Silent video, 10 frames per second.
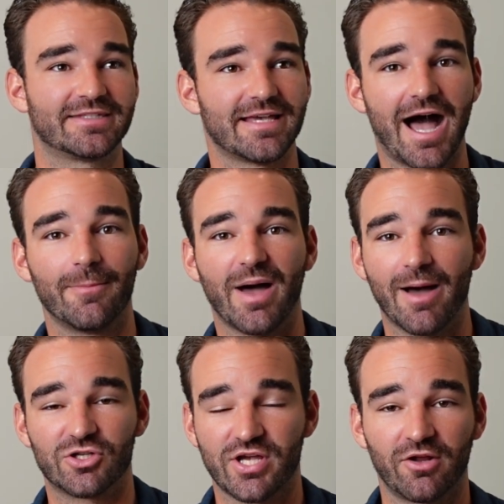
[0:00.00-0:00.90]
I'm
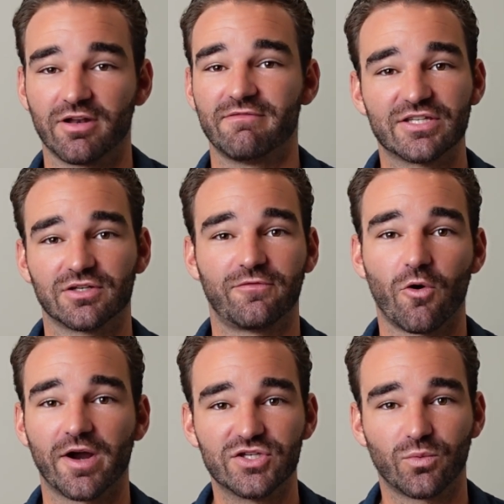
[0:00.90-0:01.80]
a channel and a vessel
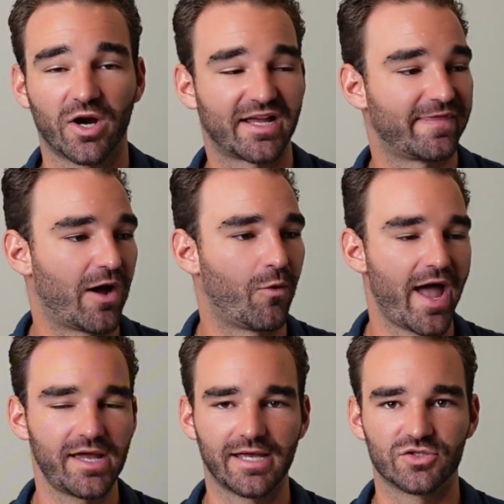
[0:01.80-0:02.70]
for his work in that
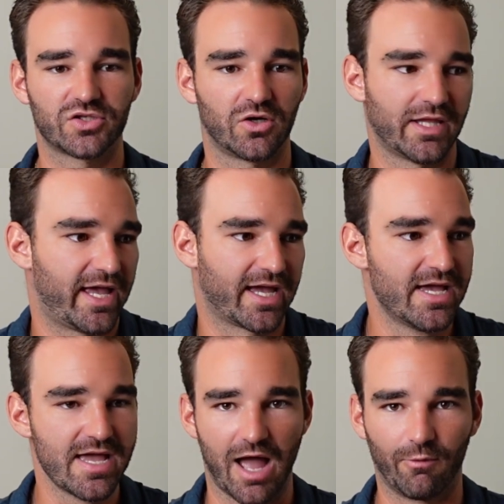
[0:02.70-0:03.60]
way. And so like,
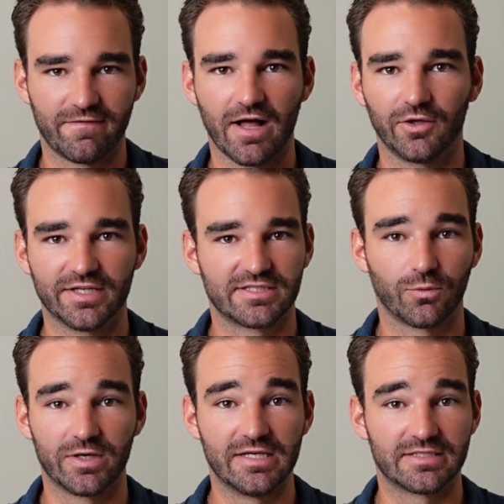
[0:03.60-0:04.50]
I will follow and listen to
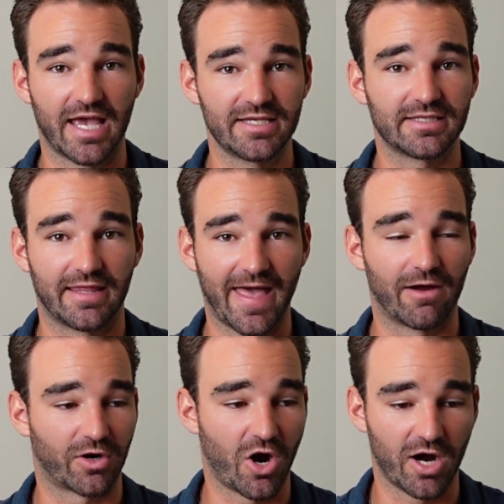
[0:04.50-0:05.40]
what he says in
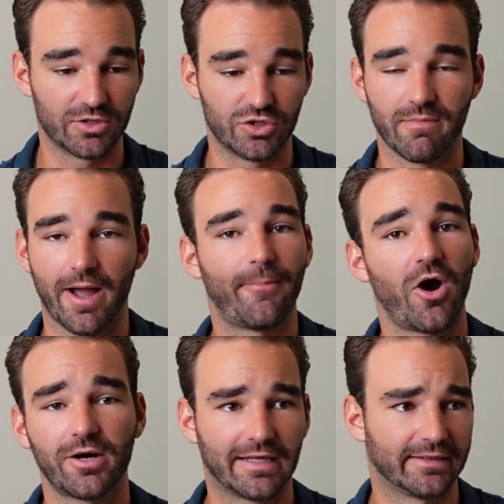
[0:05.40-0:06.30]
that regard and do my
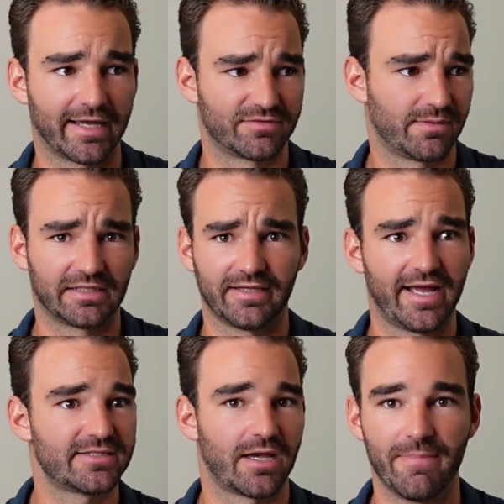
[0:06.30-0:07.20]
part. And like, if something
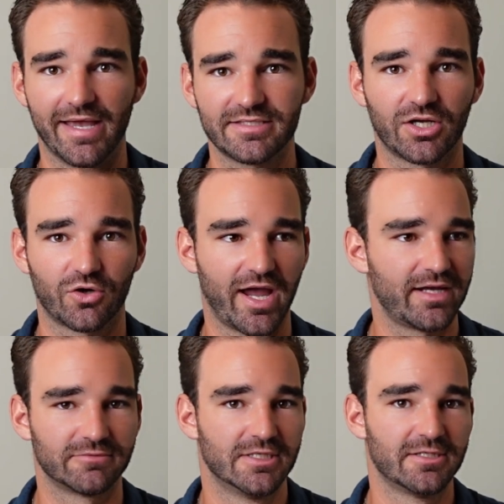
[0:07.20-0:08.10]
lands, amazing,
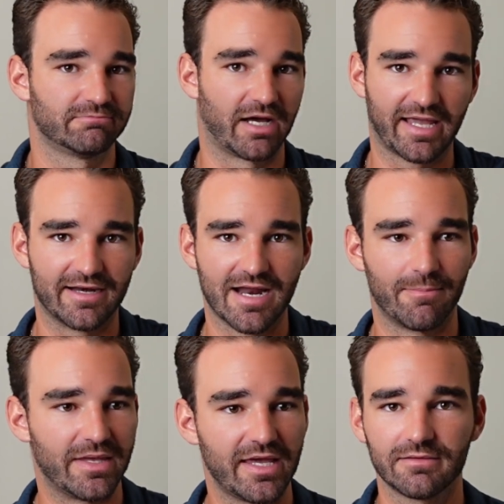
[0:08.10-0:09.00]
great. Again,
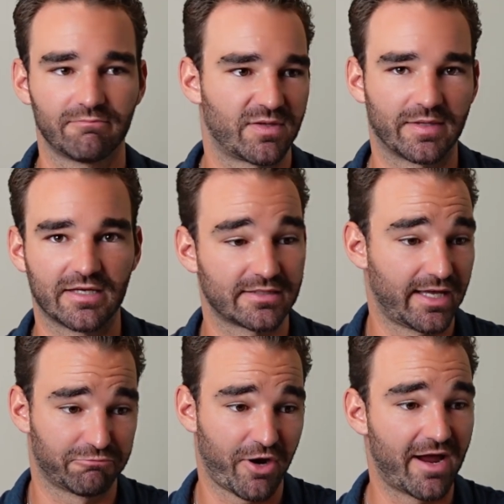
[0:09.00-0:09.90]
not me. Something doesn't
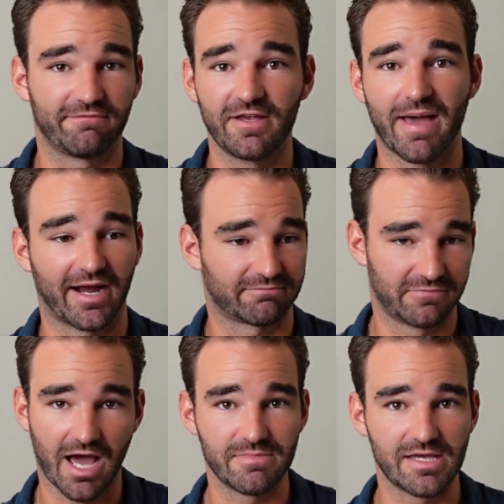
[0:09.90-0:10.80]
land, great, feedback,
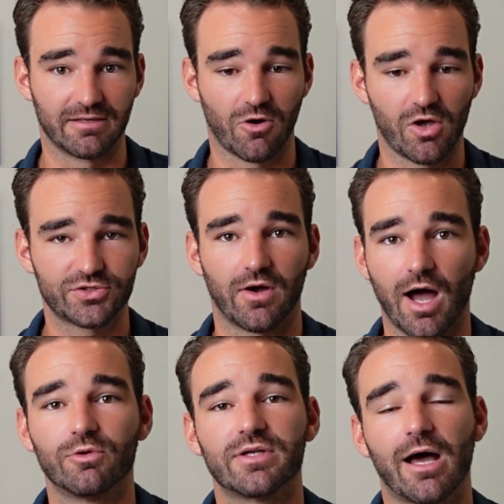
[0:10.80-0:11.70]
not me. Also,
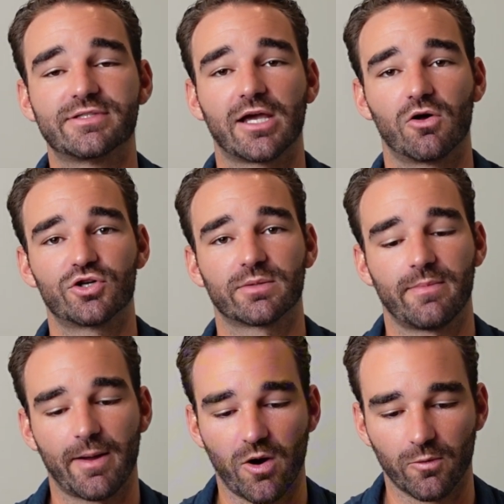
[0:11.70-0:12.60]
I'll take ownership of
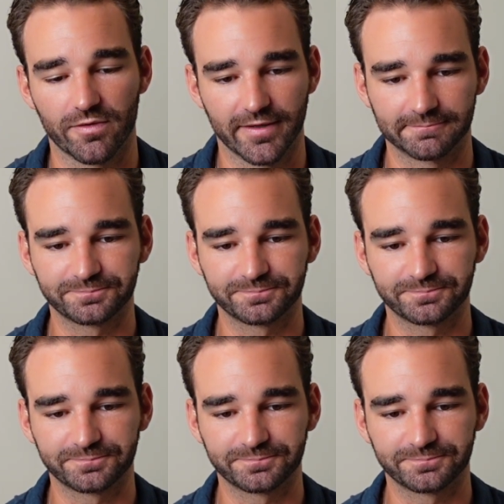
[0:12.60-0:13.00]
my part with it.